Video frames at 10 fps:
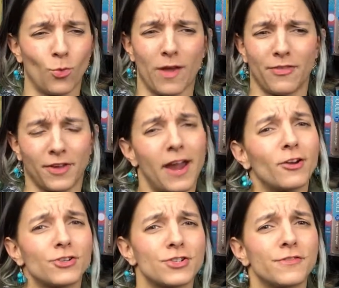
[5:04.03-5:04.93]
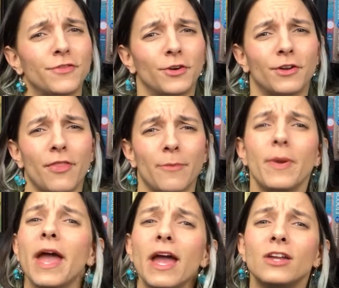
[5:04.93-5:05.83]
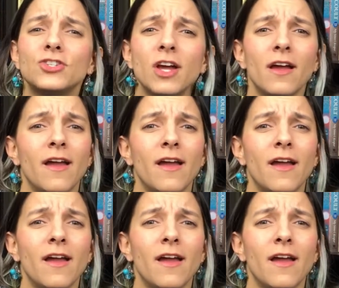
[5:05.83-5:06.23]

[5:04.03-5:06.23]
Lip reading: the way that the characters unfolded on the page.